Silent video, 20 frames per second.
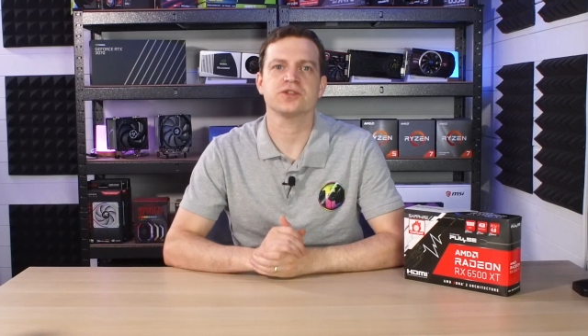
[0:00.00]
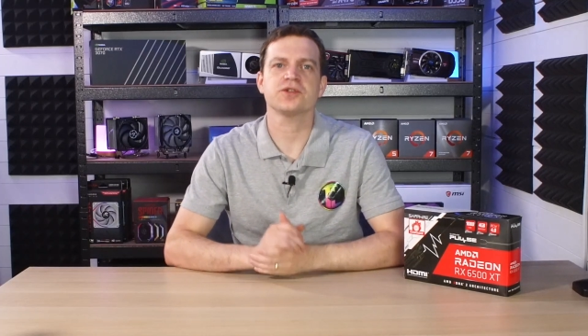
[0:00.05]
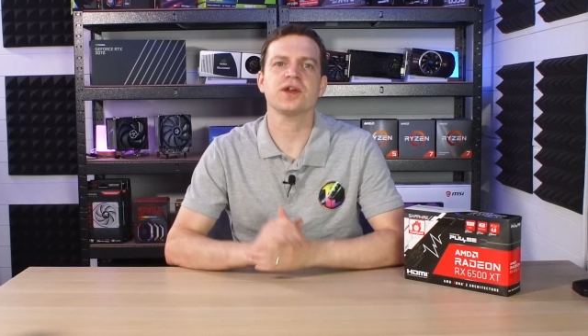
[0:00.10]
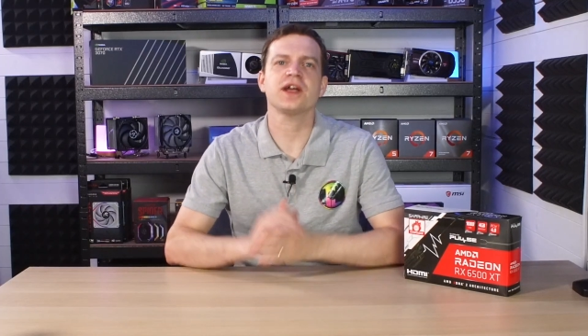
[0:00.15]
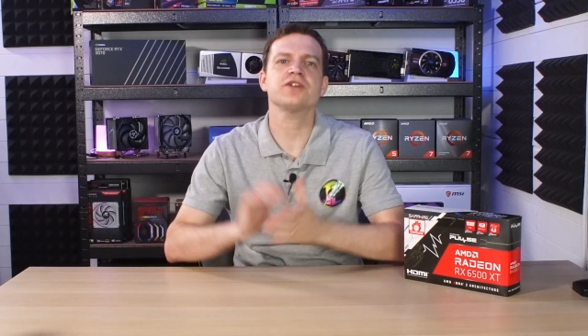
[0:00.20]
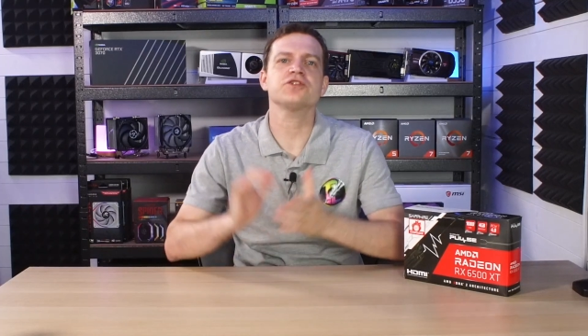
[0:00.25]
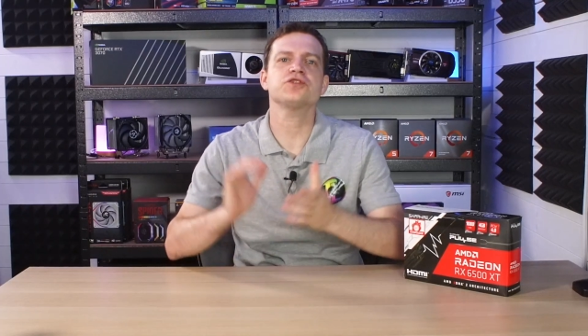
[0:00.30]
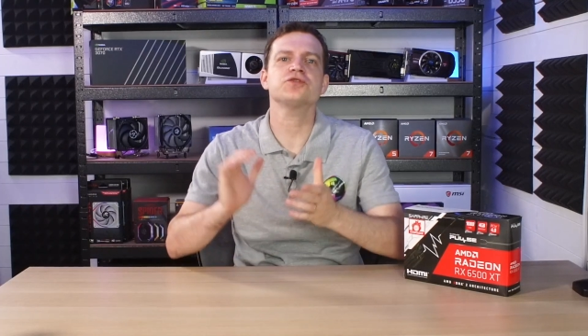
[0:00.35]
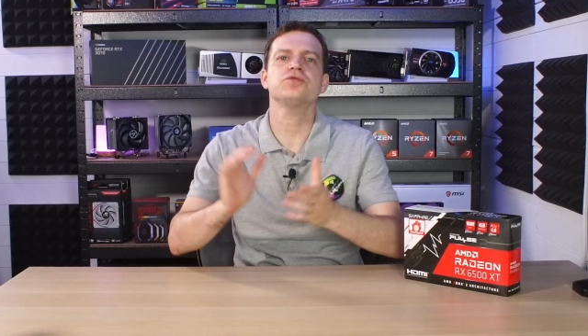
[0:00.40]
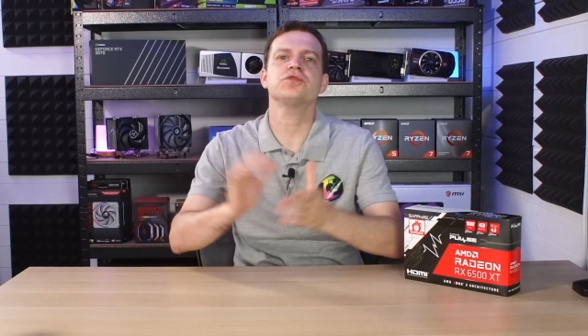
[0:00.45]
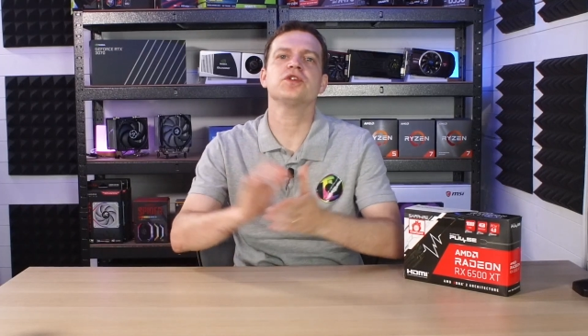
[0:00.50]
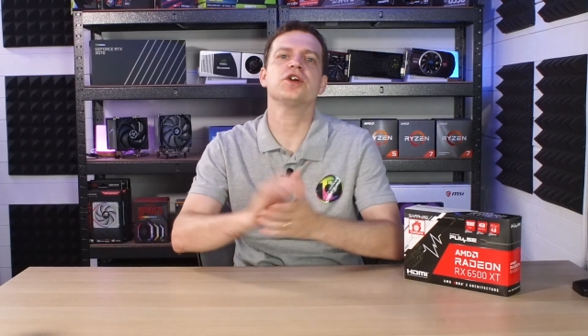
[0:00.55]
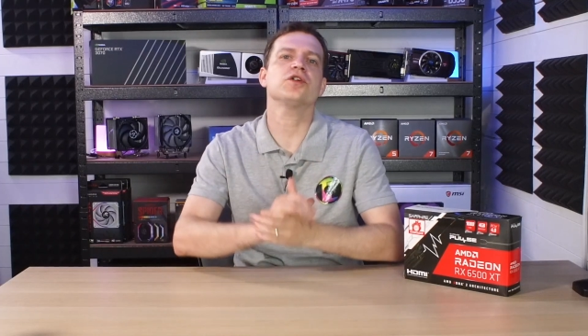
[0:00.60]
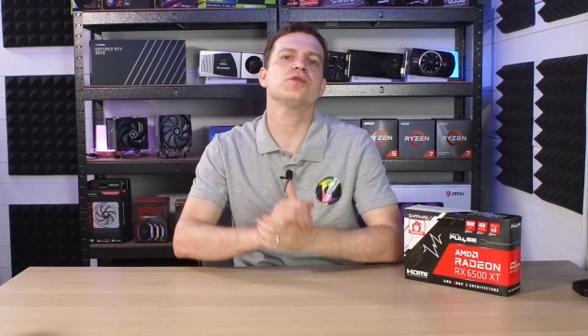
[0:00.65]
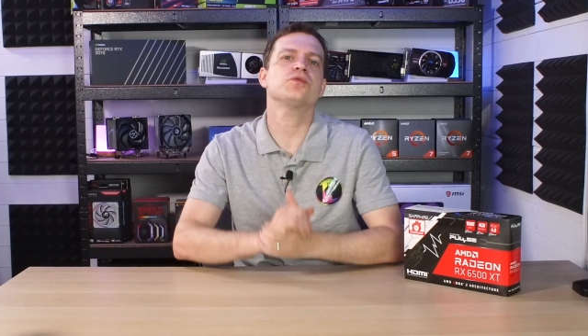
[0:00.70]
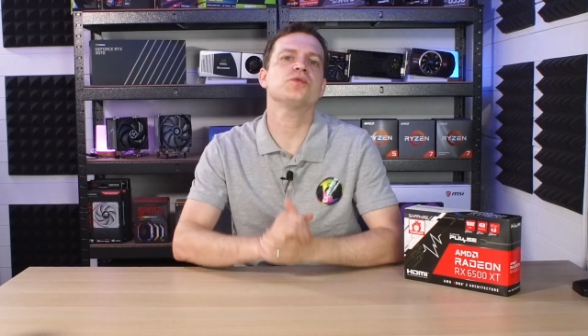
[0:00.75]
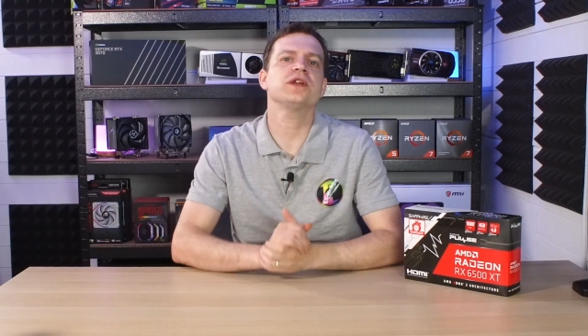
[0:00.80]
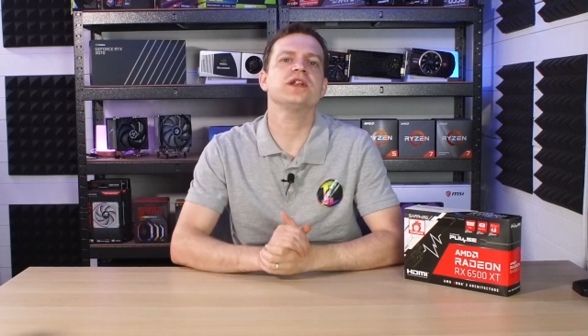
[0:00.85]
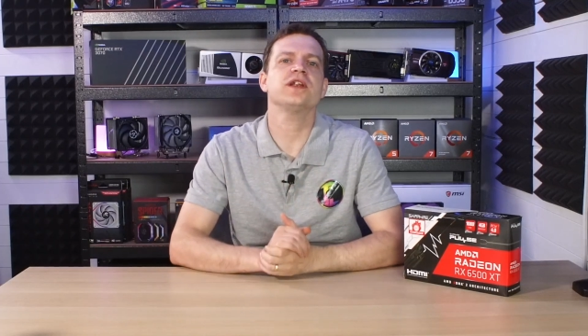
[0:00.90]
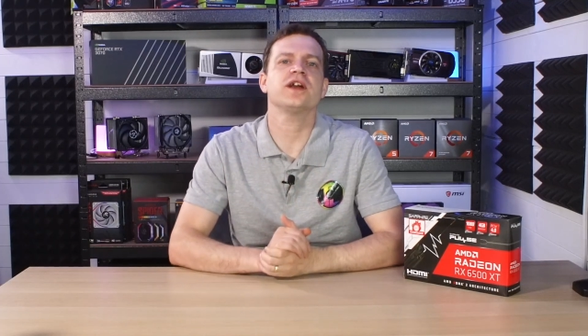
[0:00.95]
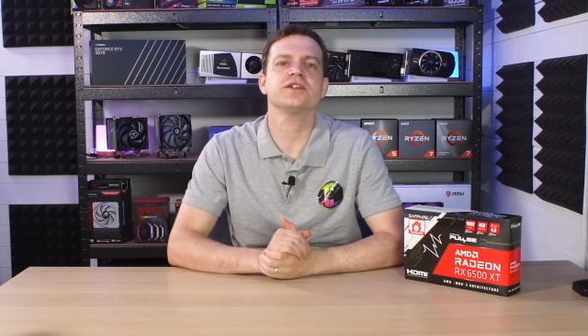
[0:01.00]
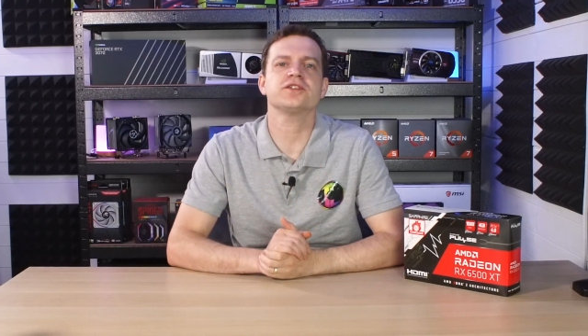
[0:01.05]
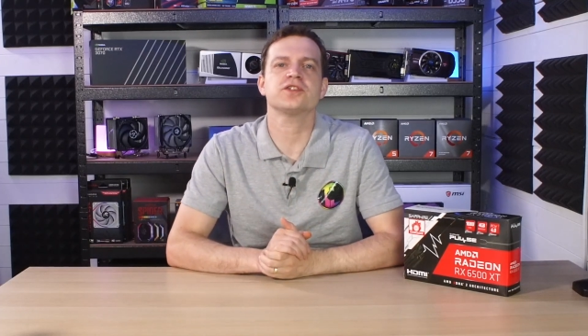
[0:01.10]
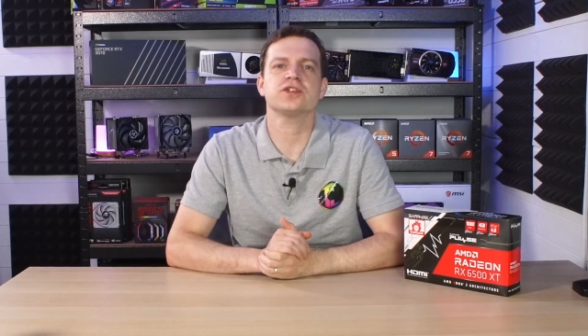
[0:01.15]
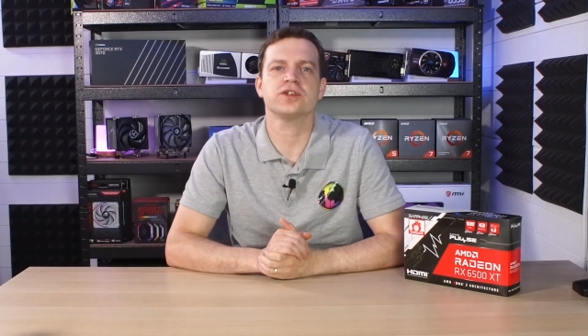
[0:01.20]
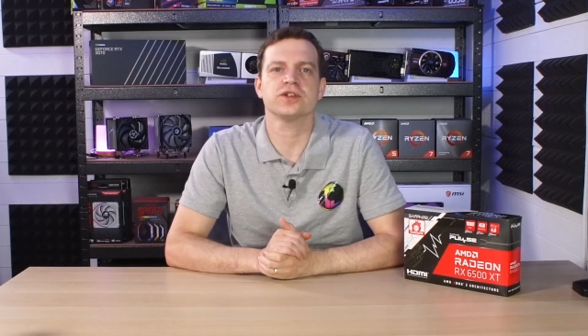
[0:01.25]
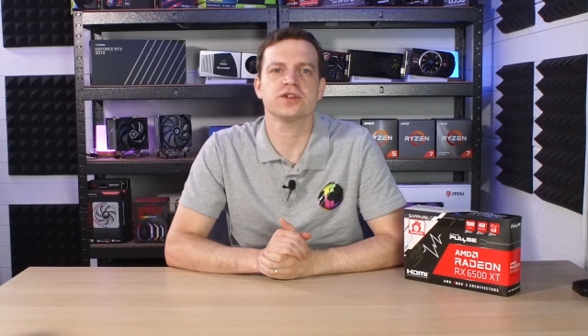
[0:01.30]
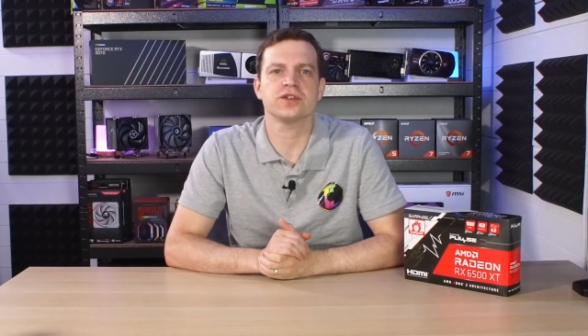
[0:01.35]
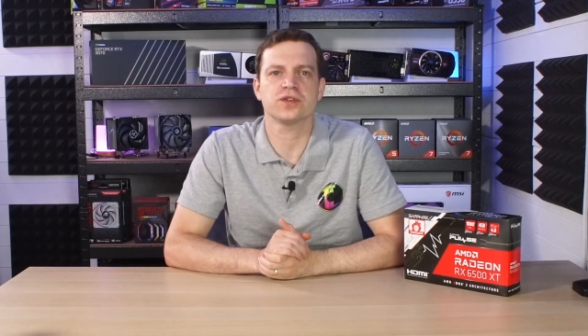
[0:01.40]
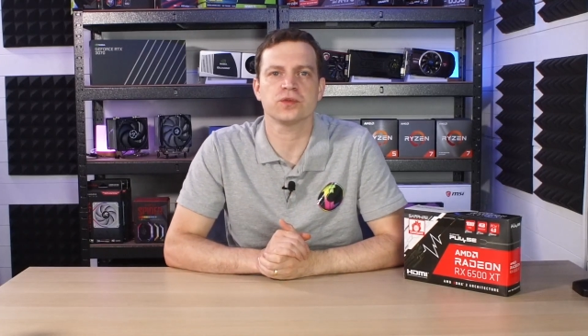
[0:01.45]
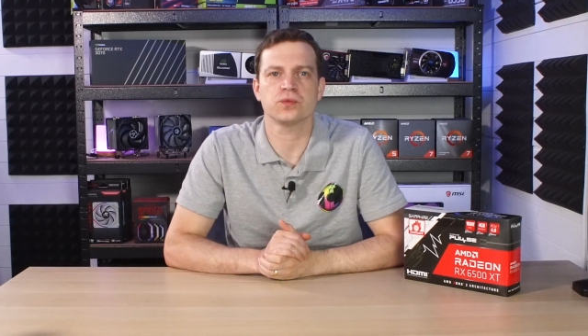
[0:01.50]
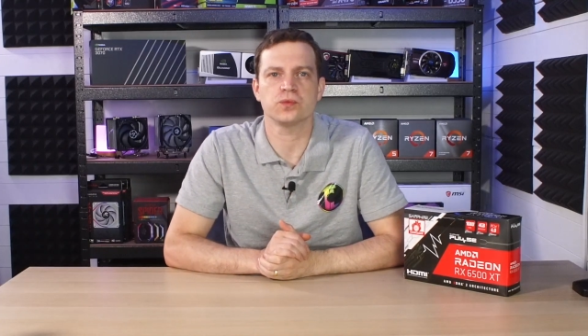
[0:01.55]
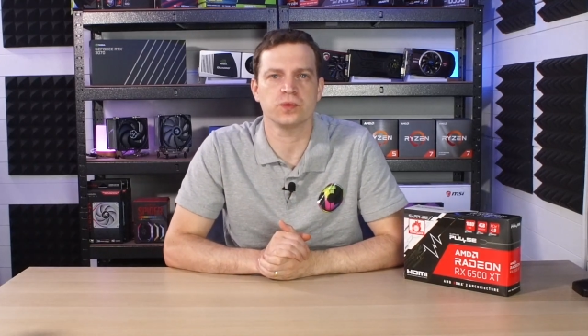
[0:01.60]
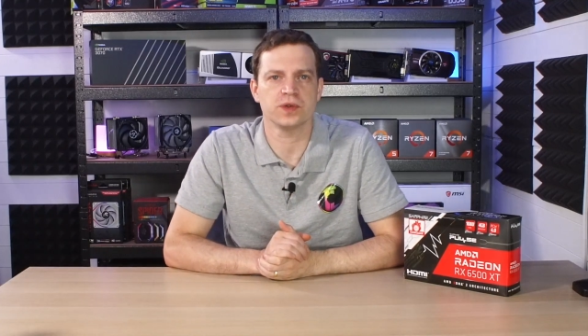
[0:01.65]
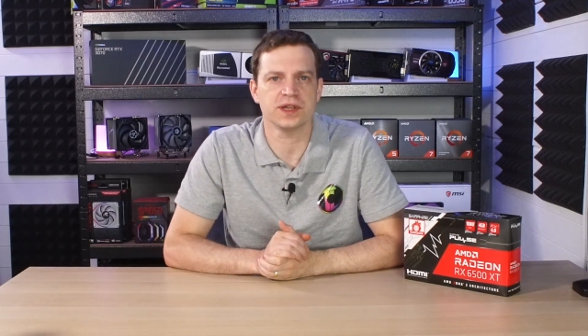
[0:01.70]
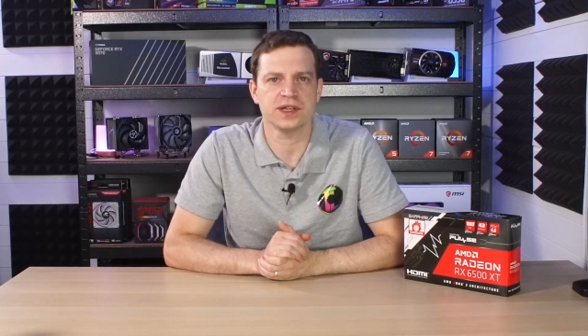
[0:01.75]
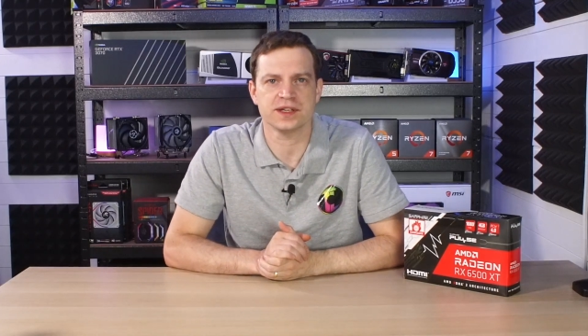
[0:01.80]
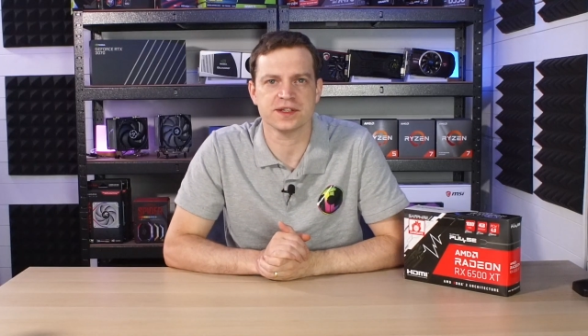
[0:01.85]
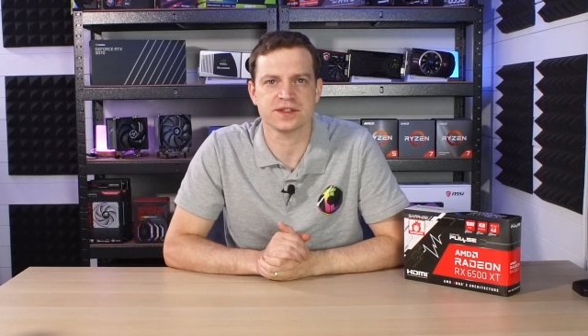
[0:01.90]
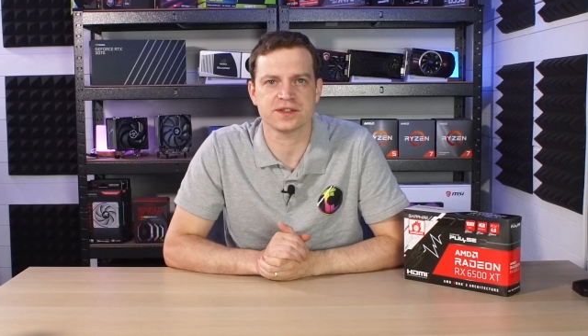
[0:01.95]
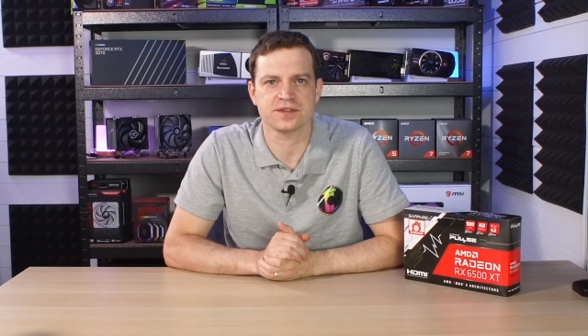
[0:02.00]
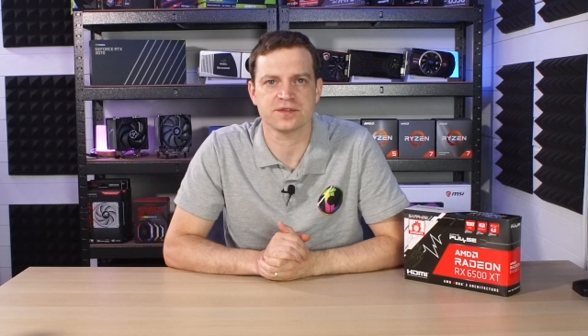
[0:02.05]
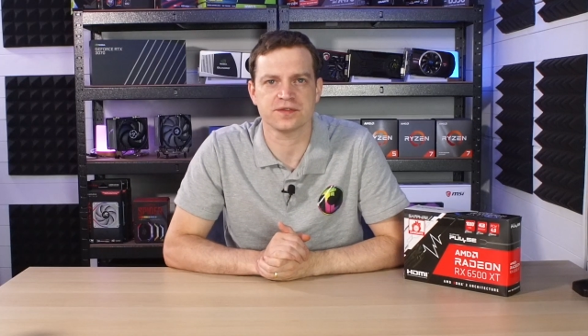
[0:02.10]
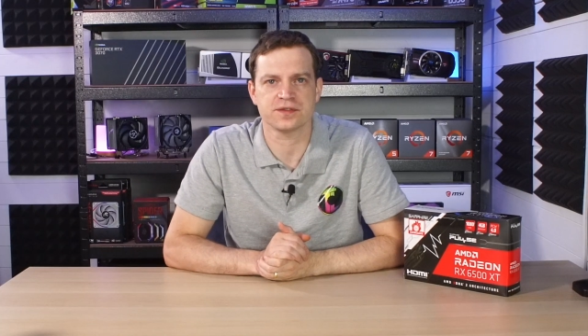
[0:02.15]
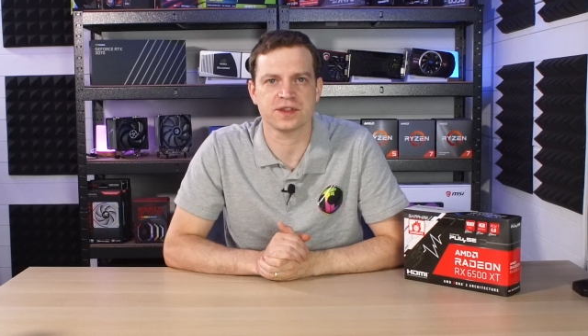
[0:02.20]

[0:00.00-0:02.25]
So as you know we like to look at the weirdest